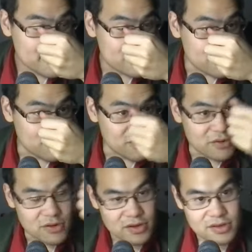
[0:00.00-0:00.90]

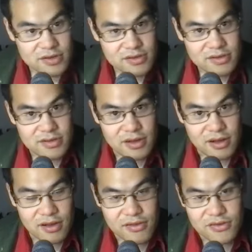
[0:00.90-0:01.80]
So,
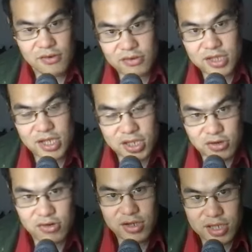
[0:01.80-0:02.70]
so only
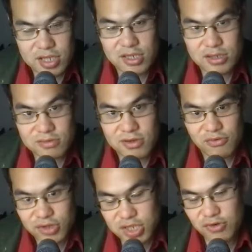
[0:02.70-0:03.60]
during these,
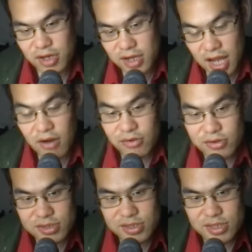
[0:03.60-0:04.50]
restricted
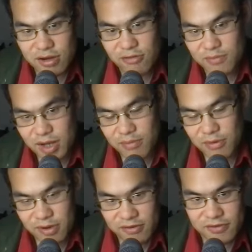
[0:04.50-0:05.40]
hours, I would be up
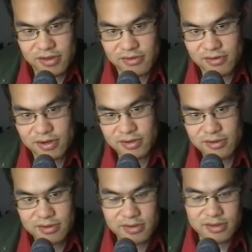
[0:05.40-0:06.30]
on my feet, right?
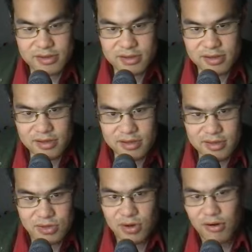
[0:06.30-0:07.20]

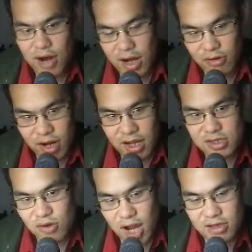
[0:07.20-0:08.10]
So
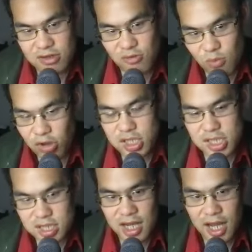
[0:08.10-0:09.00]
so most
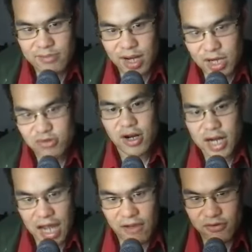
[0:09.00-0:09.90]
of the time, I do not
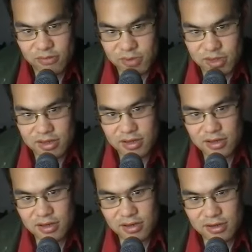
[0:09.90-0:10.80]
have to be
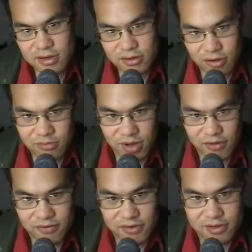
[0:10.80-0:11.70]
on my
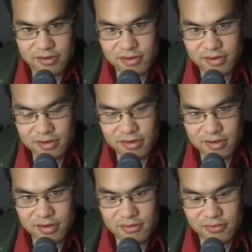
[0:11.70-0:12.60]
feet,
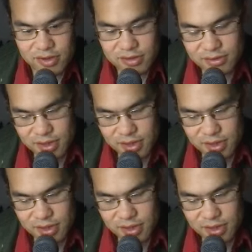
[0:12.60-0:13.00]
right?